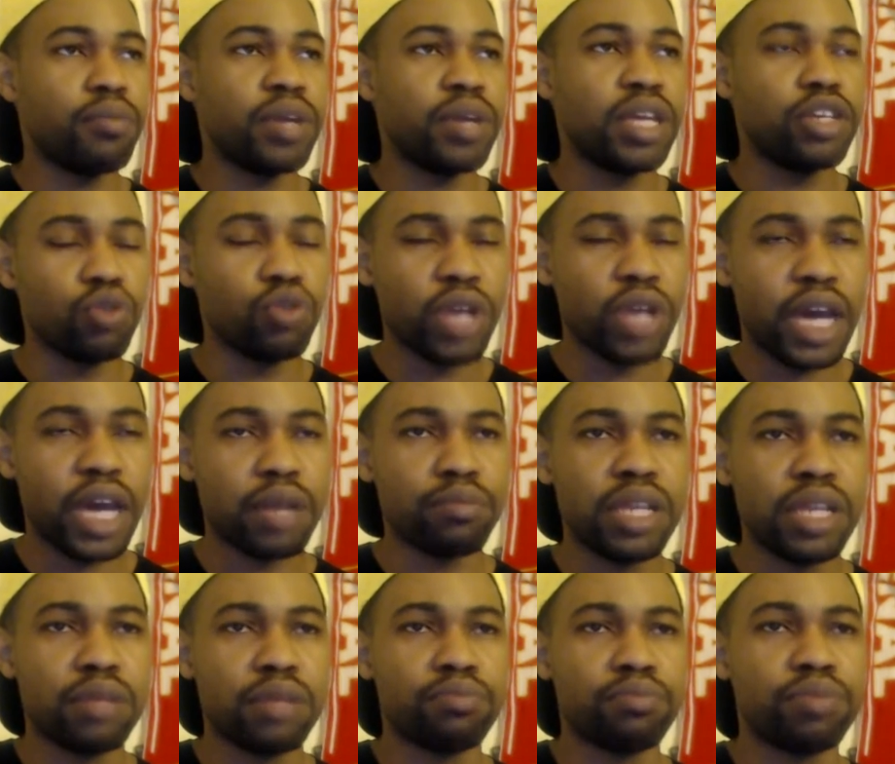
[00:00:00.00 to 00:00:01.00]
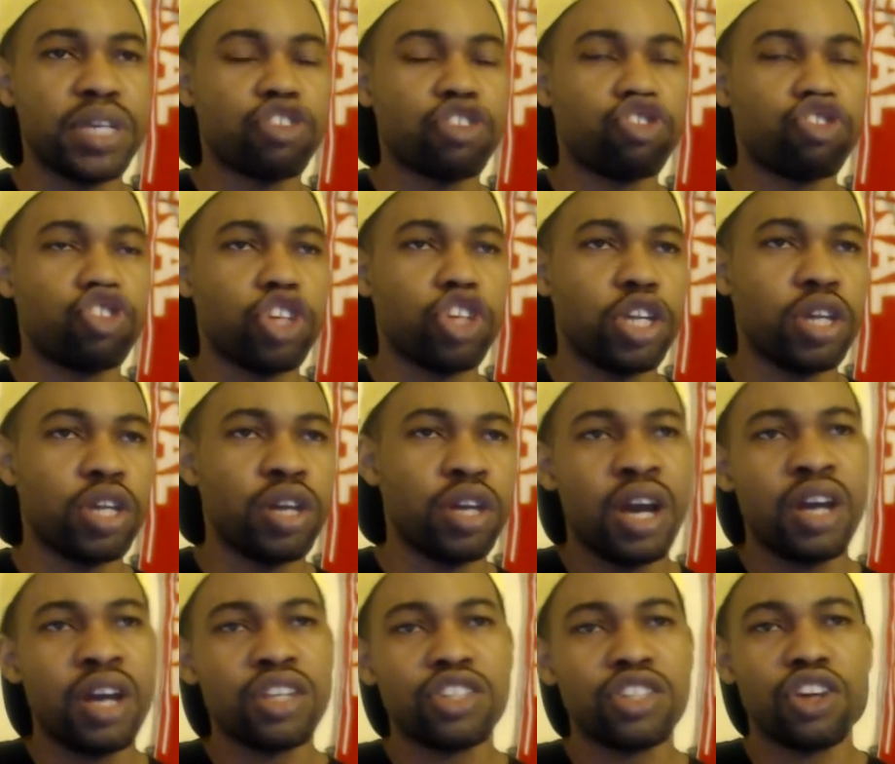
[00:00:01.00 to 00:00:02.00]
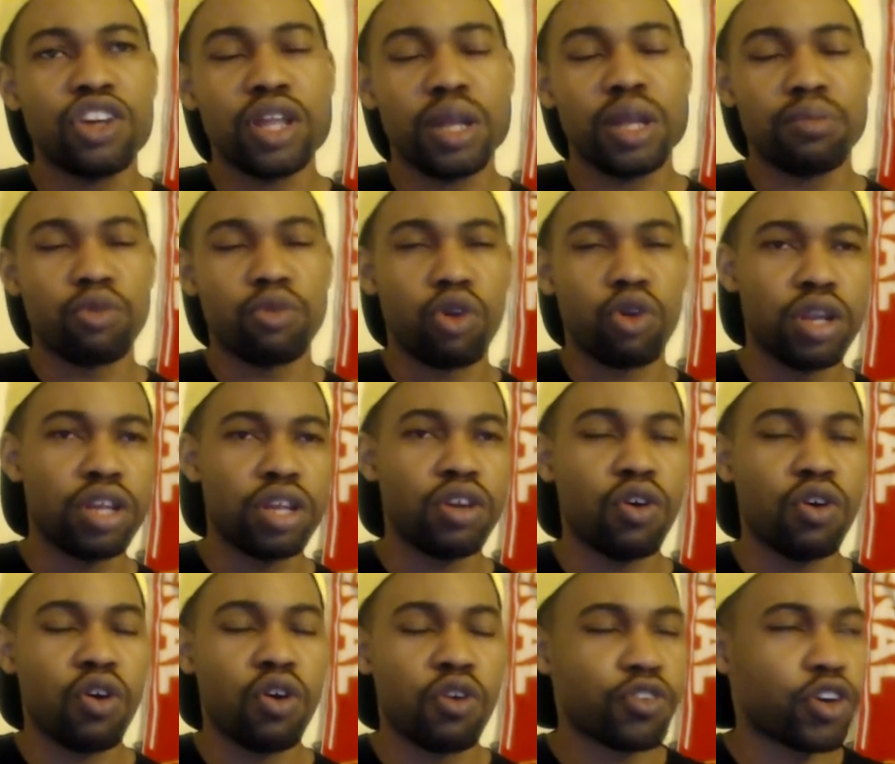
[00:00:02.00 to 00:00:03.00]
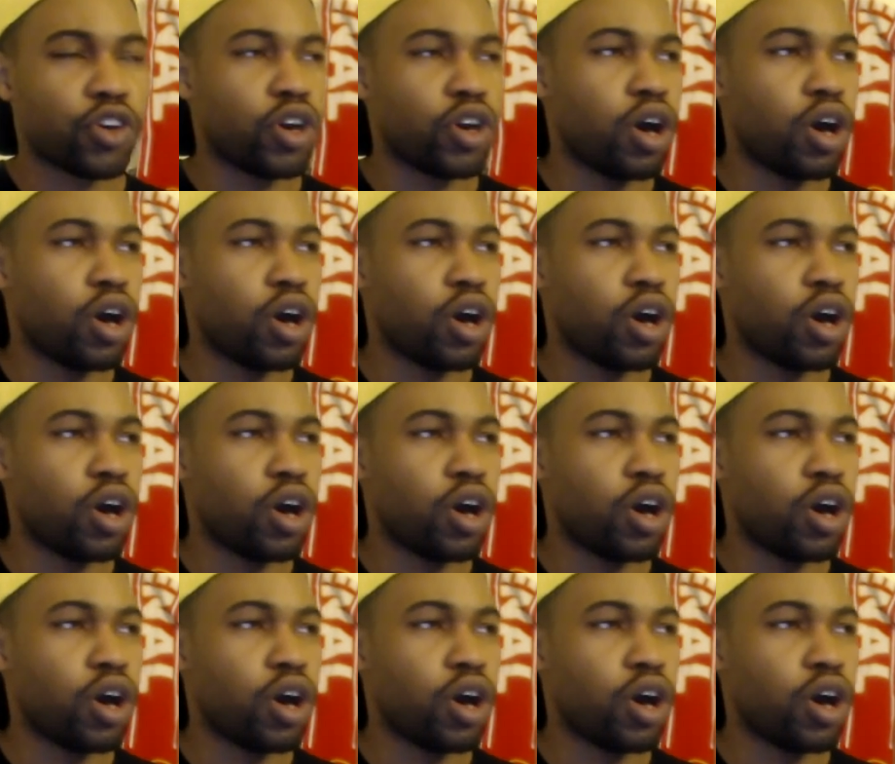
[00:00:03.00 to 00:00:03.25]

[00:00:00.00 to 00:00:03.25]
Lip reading: United beating PSG. Tottenham running over